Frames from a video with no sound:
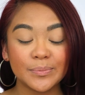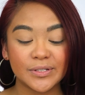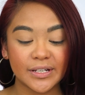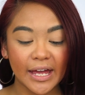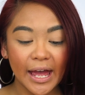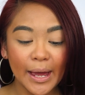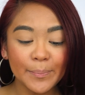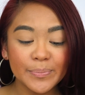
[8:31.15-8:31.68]
Welcome
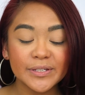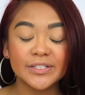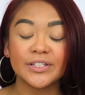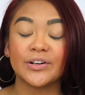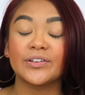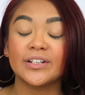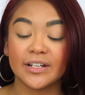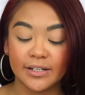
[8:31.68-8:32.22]
to
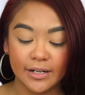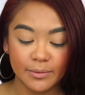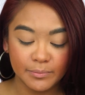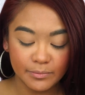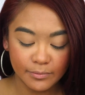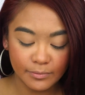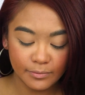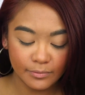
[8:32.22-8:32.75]
episode
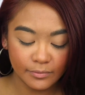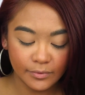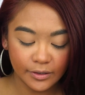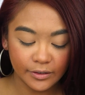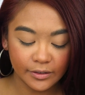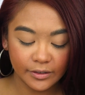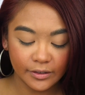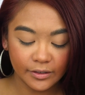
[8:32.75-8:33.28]

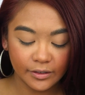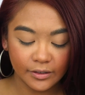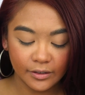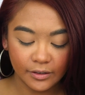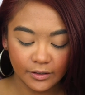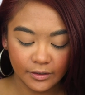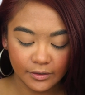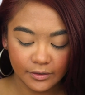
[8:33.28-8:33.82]

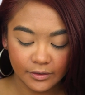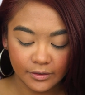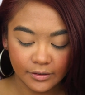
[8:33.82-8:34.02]
number